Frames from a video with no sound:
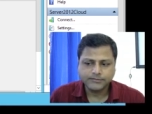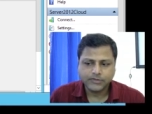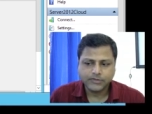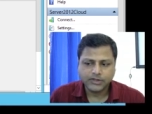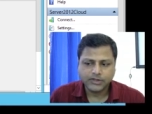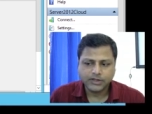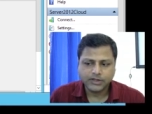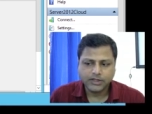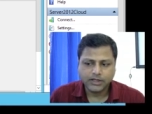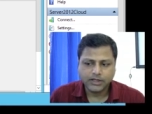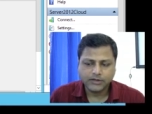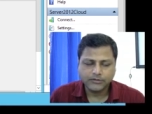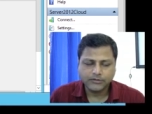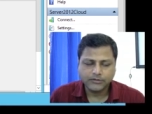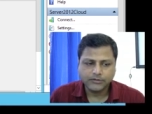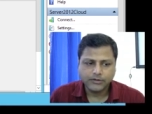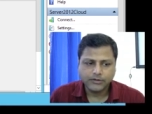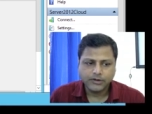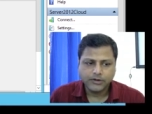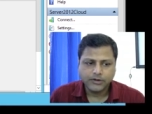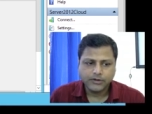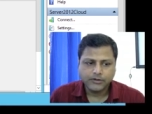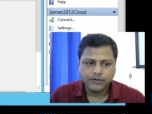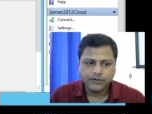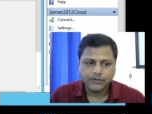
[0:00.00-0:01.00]
Now
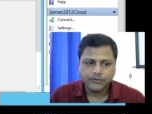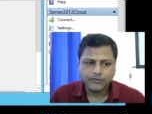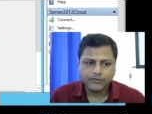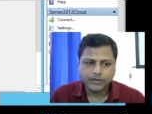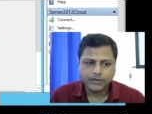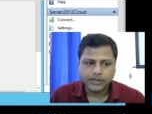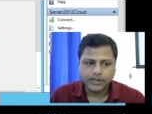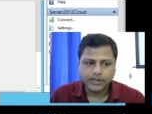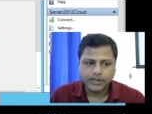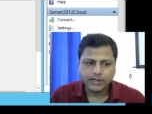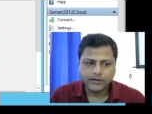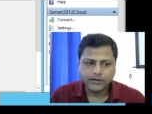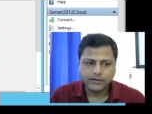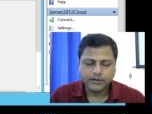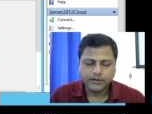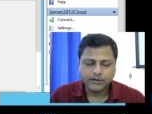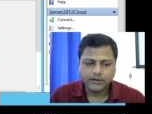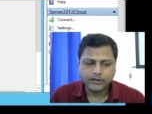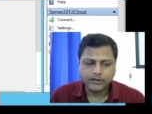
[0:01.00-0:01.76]
we can